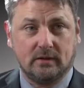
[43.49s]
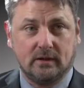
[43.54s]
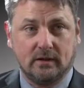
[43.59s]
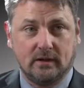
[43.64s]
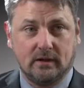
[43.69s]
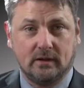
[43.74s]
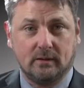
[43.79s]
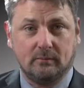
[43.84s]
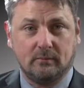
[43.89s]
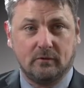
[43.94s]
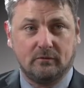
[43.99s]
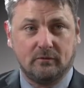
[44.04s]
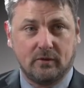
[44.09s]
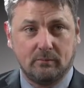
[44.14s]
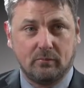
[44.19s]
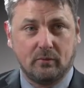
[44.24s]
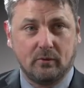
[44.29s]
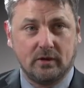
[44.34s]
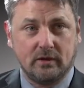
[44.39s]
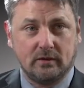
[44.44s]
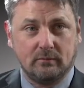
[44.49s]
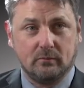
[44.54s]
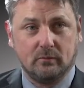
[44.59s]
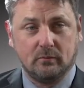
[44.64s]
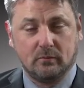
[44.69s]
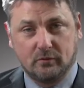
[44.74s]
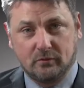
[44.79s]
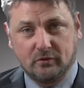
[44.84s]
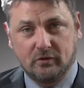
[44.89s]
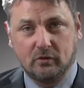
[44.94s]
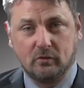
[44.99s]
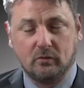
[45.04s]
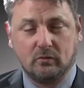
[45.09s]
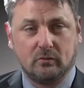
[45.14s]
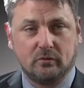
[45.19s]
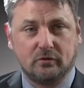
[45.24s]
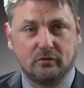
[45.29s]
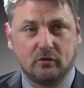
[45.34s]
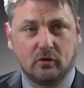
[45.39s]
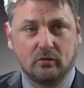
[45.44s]
Um, February, still
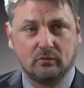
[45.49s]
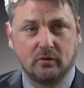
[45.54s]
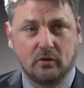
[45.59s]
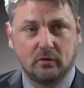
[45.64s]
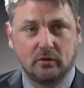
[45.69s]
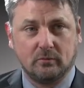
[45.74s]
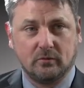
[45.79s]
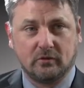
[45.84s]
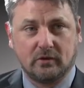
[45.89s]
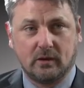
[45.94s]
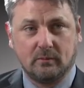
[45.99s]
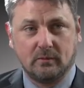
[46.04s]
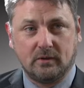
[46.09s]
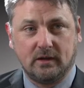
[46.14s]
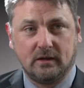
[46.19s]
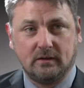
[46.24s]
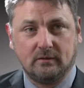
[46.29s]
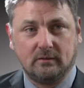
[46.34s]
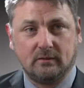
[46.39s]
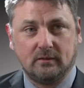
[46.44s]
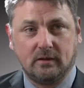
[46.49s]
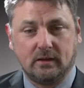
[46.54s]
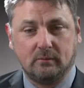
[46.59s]
strong volumes coming in,